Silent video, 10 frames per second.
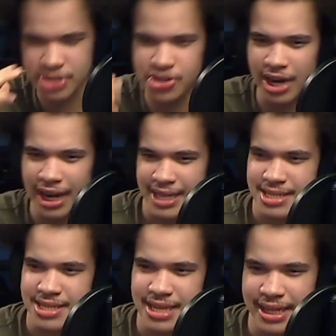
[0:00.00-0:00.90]
you're not like
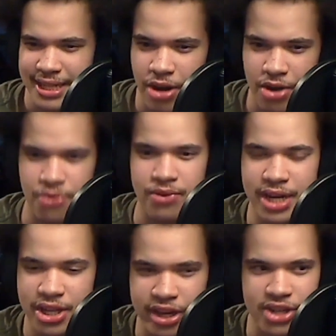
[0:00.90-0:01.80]
sitting down and
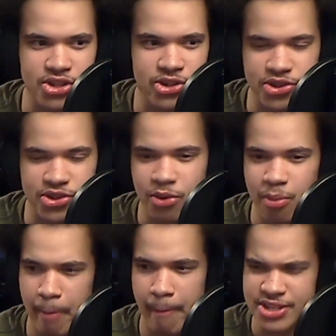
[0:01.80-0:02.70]
reading, because you're
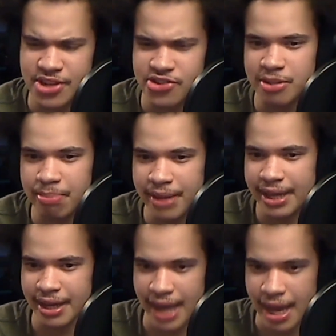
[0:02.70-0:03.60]
still essentially
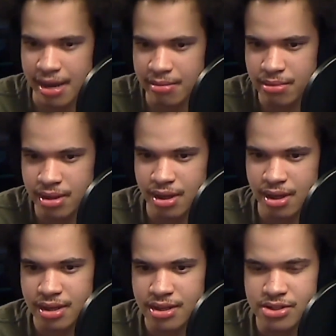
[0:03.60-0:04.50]
playing a game.
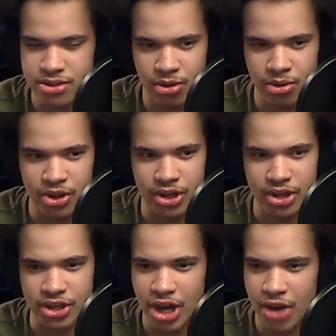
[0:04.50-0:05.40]
So
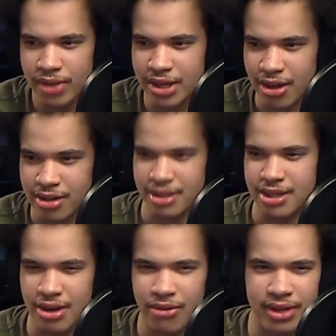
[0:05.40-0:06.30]
you're not really
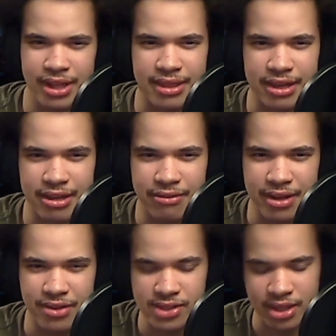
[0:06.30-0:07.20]
thinking of it
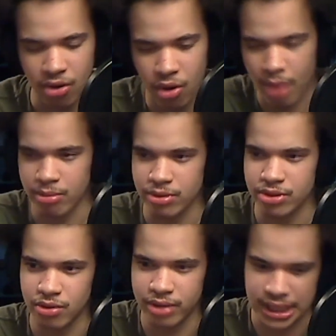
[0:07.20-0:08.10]
as like, oh, I'm
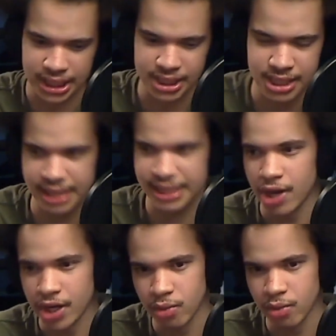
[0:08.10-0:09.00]
sitting
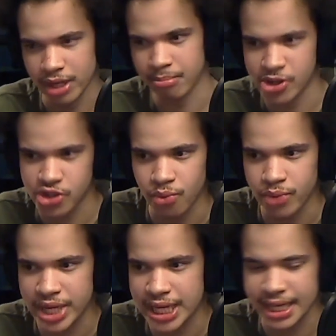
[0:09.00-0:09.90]
down and doing a bunch of
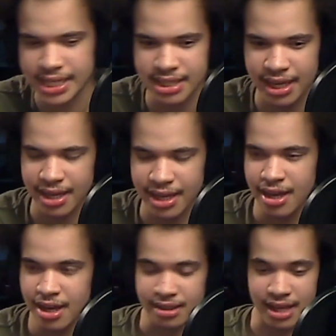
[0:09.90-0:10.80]
reading. It's like,
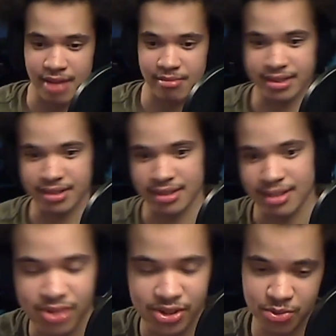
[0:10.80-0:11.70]
damn, like
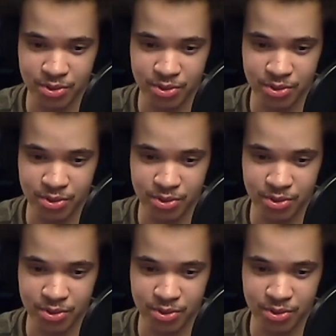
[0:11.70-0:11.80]
I just